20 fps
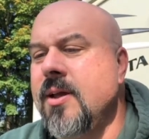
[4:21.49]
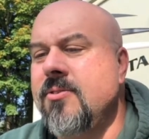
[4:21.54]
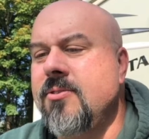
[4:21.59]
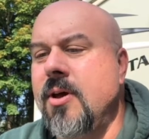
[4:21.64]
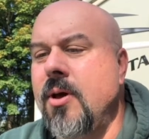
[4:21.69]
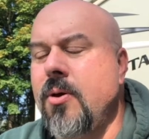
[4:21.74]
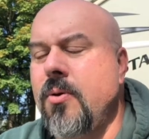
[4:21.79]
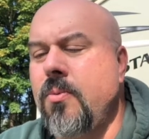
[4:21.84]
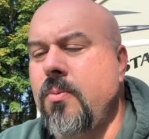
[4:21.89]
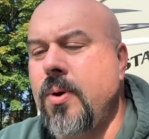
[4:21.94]

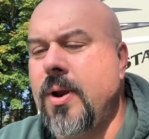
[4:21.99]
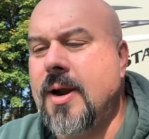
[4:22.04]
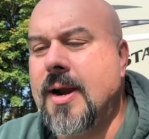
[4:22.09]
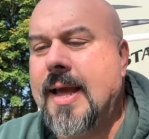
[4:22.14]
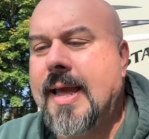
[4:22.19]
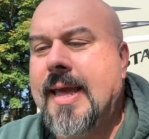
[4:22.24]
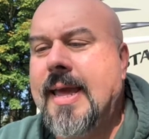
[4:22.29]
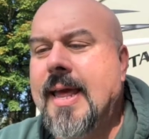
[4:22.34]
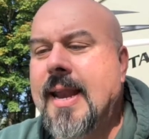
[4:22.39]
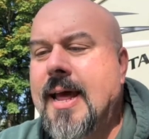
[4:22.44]
So what did
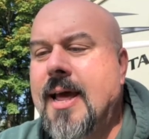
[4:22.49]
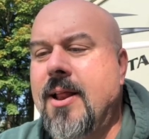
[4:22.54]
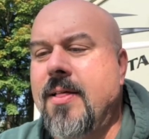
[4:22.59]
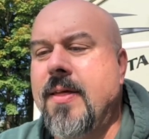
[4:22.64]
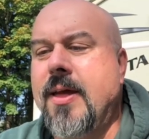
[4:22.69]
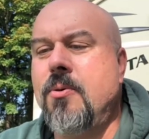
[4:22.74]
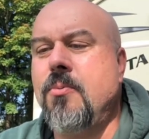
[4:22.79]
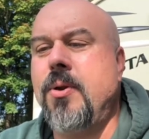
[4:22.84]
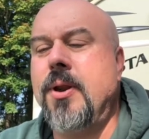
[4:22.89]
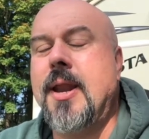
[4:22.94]
I get out of
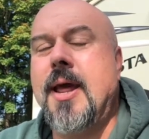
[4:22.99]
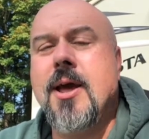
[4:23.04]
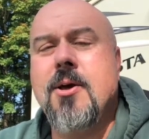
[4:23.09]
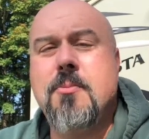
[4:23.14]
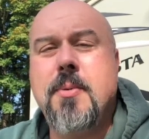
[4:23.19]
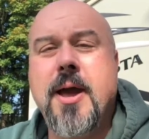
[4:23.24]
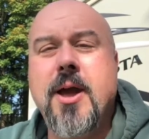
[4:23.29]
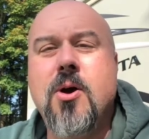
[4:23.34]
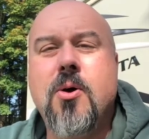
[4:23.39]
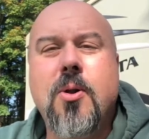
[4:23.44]
that? Well, now
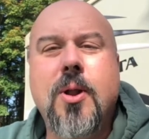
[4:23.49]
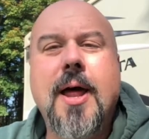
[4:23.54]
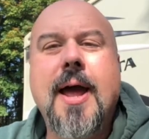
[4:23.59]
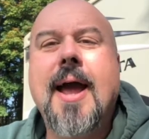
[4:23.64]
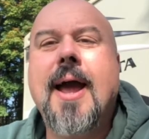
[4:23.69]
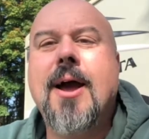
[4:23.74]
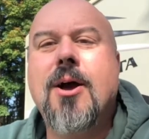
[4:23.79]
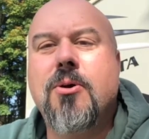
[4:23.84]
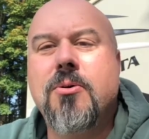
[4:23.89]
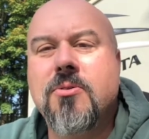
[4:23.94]
my whole
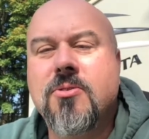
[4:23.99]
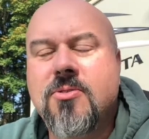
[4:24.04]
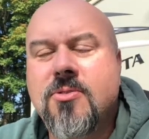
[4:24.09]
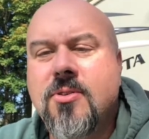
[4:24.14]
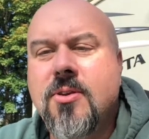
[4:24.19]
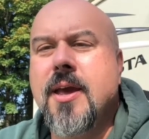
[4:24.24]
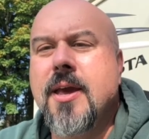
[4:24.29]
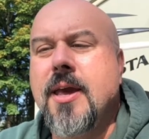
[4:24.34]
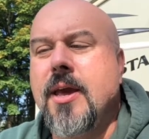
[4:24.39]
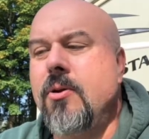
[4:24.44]

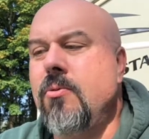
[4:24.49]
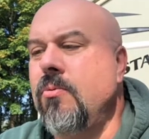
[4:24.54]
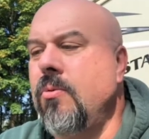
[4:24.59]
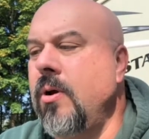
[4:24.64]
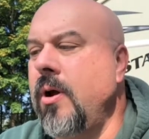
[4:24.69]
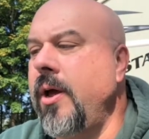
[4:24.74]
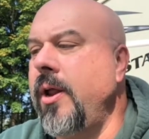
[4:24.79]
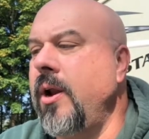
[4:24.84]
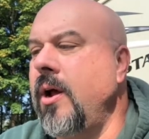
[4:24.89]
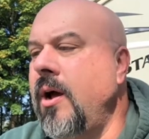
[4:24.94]
house can
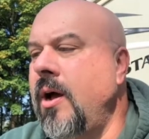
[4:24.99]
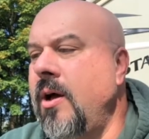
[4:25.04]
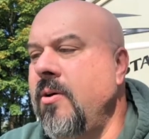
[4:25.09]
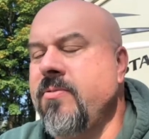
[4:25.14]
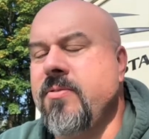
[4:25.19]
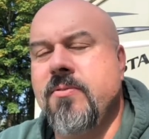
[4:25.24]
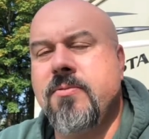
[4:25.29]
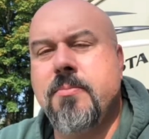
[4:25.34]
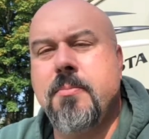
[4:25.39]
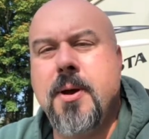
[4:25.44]
run
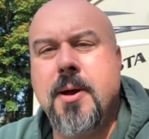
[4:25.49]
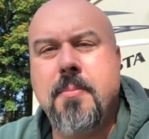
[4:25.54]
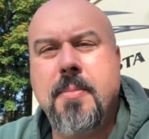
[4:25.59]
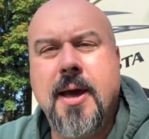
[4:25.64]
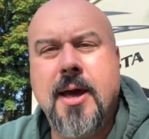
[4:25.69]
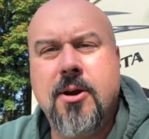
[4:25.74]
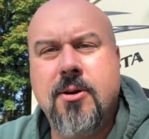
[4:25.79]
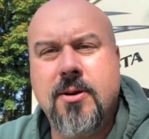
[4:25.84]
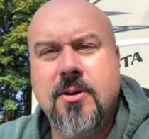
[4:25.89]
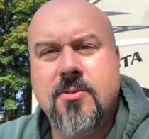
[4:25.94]
off of my
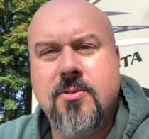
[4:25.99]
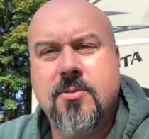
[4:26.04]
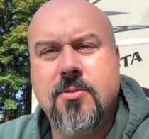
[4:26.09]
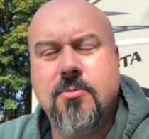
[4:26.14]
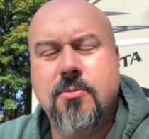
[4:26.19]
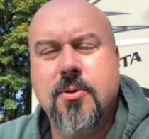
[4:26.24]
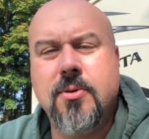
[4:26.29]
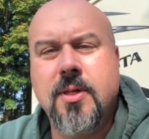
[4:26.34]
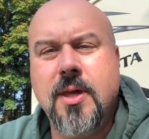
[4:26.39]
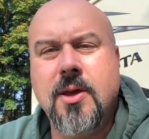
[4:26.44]
batteries
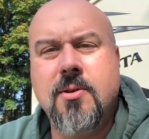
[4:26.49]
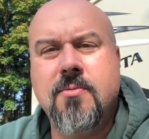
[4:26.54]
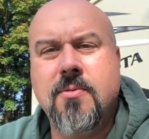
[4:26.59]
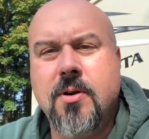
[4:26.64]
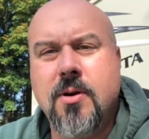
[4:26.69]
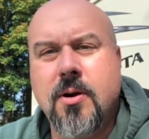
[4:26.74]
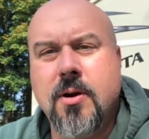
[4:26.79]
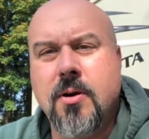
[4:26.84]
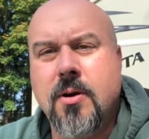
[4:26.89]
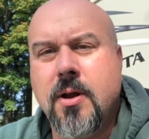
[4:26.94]
through the
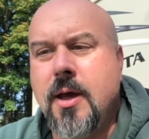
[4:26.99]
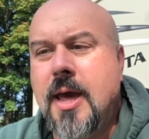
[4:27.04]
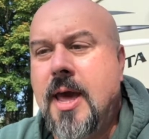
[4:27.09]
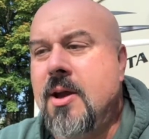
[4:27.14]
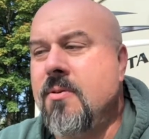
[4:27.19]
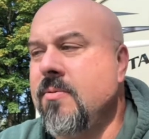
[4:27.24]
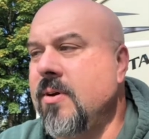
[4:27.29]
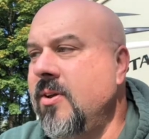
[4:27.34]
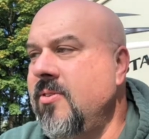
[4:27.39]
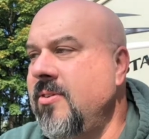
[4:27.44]
inverter.
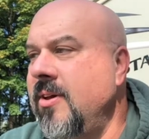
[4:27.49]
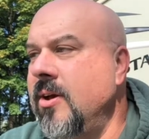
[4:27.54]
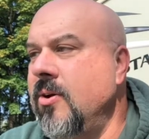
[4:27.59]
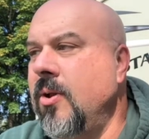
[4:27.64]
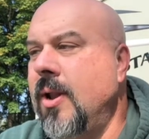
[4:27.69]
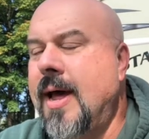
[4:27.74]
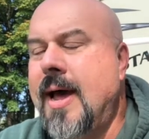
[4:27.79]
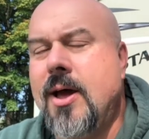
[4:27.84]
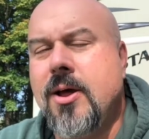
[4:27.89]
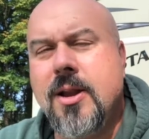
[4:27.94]
Every
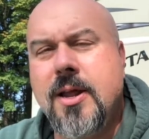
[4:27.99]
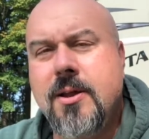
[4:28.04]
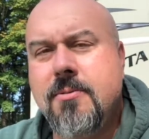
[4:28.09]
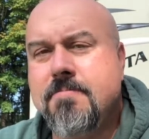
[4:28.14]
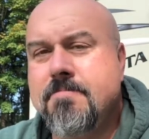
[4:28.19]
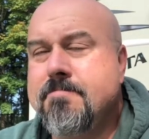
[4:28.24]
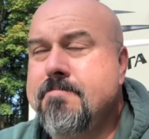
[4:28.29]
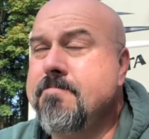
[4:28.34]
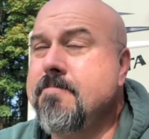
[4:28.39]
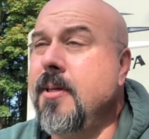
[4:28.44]
single outlet
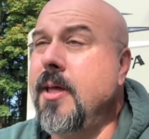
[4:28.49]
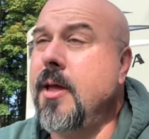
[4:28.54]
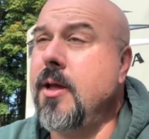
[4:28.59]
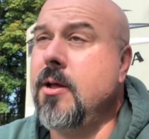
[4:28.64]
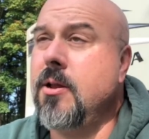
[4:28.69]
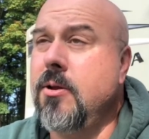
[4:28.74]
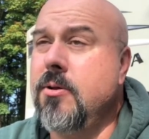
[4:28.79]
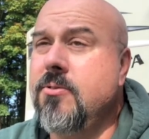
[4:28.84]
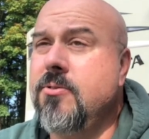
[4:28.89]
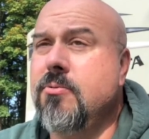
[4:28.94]

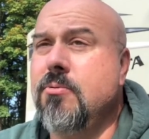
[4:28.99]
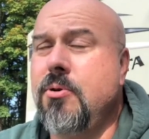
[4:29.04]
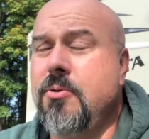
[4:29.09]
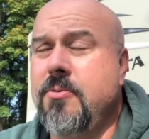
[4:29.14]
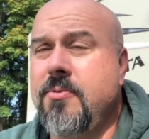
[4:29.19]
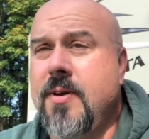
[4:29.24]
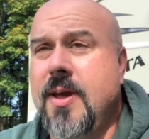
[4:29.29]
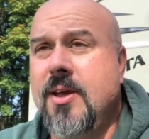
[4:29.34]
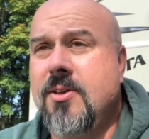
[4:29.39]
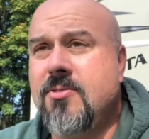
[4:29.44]
includes a
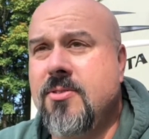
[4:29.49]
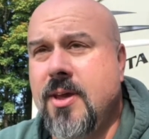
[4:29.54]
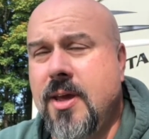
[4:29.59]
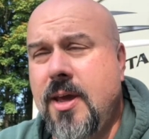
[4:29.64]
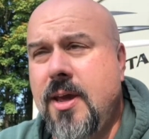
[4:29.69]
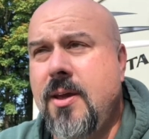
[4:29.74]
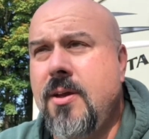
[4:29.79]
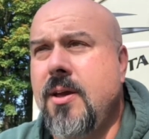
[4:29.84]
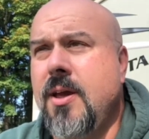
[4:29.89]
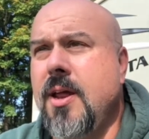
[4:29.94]
roof
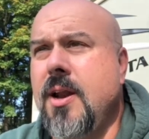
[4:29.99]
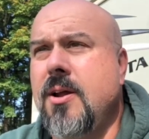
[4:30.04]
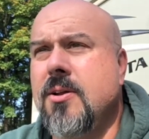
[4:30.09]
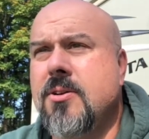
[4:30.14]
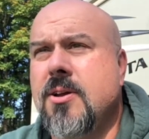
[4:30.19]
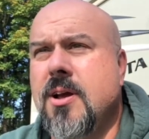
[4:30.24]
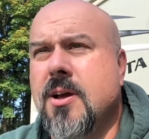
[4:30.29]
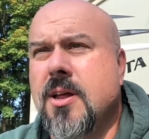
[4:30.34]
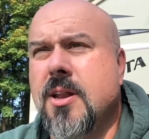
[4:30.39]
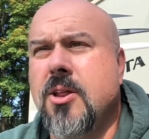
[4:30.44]
AC, and I'll
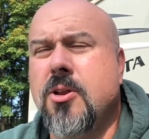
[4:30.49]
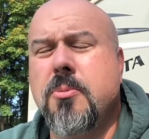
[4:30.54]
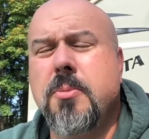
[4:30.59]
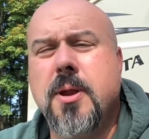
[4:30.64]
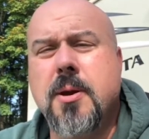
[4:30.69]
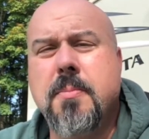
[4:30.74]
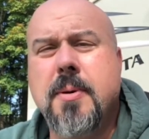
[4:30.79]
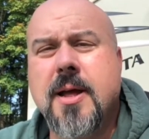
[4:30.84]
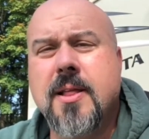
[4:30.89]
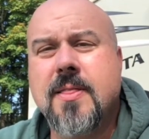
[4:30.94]
talk a little bit
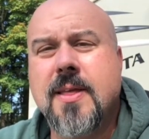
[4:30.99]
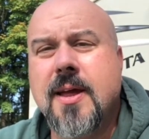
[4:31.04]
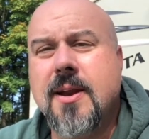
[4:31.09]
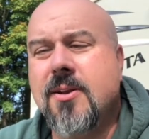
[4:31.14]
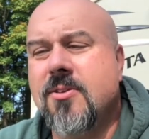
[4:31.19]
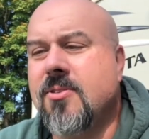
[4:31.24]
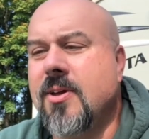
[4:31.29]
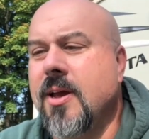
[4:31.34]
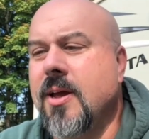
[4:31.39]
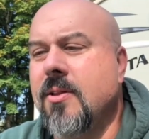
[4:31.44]
about that in a
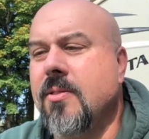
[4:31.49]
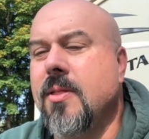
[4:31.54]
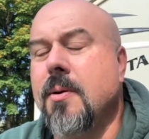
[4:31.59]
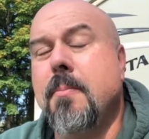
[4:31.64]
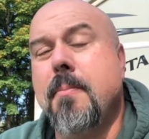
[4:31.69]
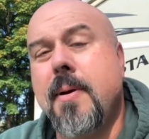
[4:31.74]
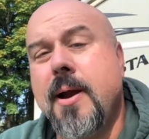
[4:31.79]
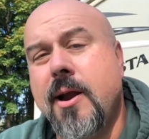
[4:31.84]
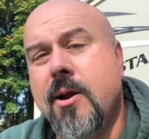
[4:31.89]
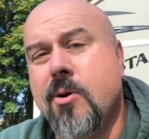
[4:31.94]
second. The
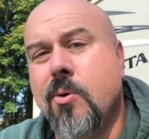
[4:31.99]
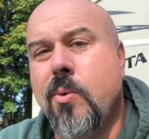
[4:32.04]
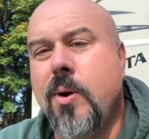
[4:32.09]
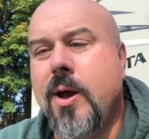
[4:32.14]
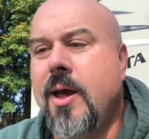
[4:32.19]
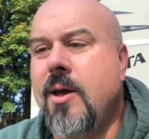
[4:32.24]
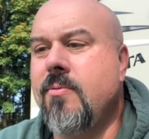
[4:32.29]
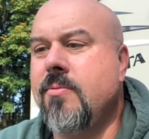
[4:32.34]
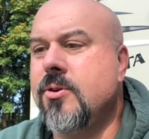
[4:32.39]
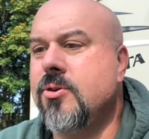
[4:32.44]

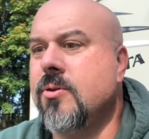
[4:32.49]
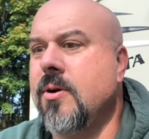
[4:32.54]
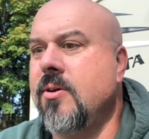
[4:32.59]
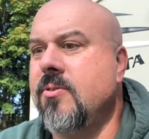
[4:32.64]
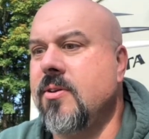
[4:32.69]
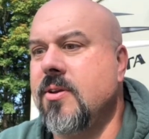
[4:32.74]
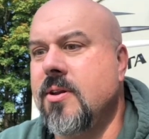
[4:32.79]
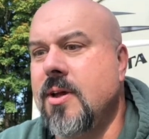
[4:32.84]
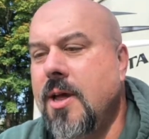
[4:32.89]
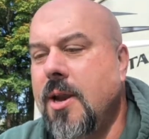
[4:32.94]
microwave draws
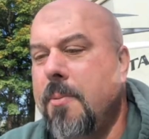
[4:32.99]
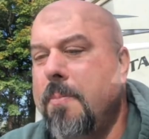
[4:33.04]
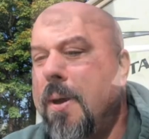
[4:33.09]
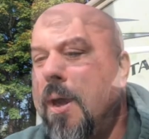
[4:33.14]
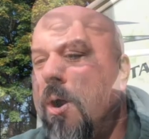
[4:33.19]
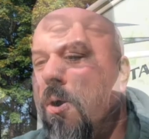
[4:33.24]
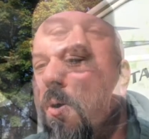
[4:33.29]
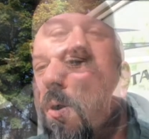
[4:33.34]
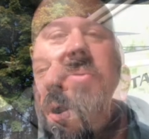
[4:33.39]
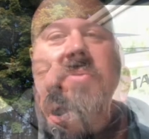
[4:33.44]
a ton of power.
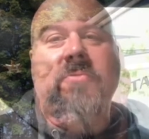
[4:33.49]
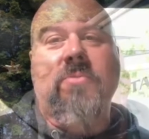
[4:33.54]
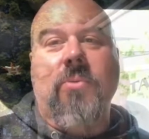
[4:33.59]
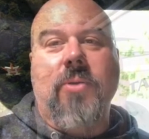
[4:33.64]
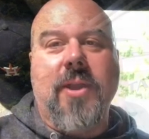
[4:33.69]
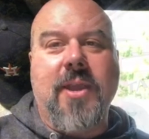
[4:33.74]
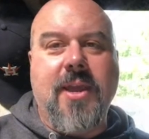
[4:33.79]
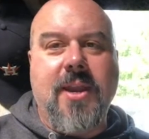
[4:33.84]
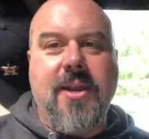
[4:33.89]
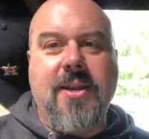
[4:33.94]
So before
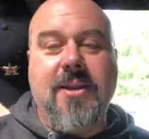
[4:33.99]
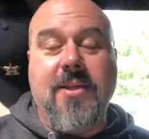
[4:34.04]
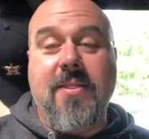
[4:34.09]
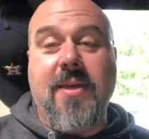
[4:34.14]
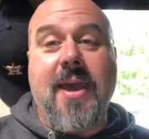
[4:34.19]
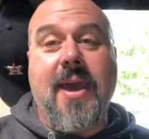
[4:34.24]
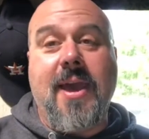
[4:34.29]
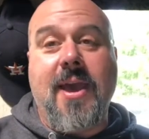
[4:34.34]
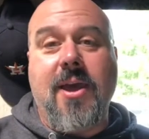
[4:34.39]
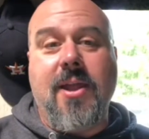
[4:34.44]
we get into the
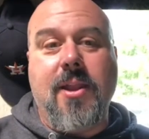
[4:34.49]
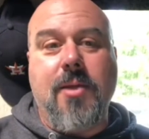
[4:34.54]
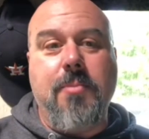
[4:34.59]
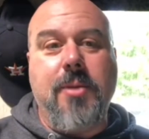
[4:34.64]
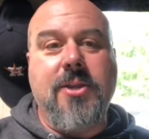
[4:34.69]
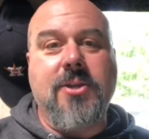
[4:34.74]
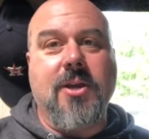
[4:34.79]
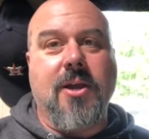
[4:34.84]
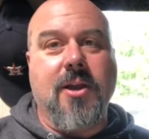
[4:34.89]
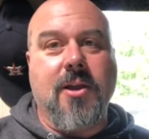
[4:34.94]
how, let me
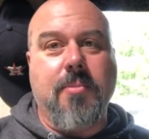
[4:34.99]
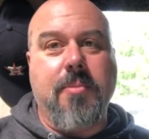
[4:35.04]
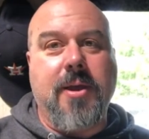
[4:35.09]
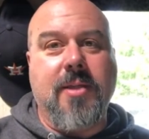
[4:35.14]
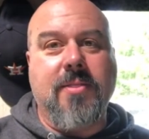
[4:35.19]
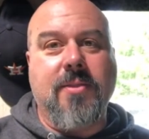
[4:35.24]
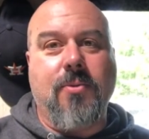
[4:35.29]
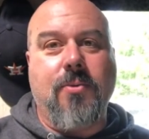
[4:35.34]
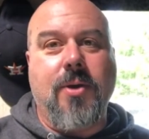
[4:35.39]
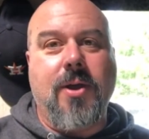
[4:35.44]
talk about
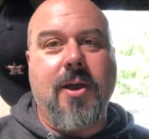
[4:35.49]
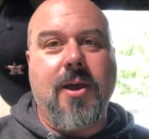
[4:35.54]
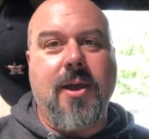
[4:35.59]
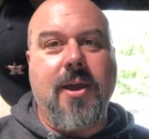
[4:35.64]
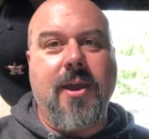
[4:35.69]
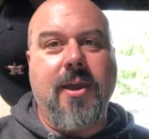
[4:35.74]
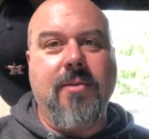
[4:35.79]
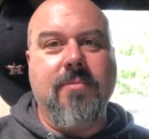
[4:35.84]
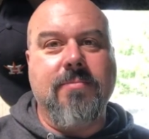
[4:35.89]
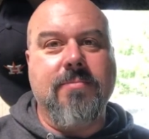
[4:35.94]
the
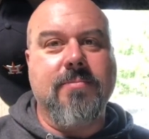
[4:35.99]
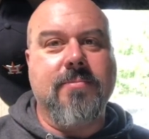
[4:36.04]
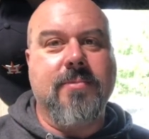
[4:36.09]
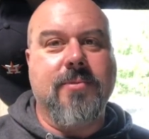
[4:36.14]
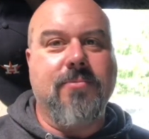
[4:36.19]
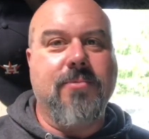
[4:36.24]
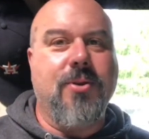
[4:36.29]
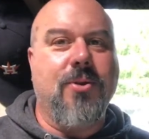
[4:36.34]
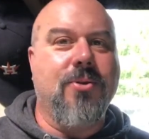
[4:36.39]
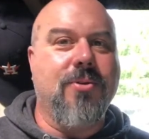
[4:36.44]
why
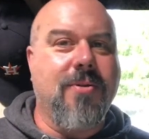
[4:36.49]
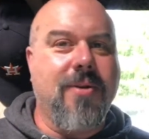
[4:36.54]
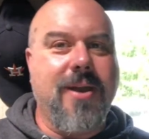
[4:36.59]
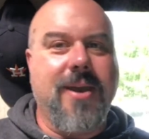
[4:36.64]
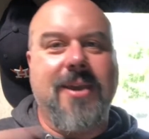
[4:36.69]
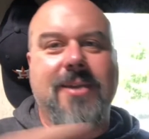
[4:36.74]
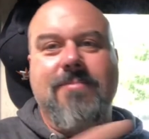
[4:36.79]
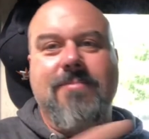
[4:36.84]
real quick.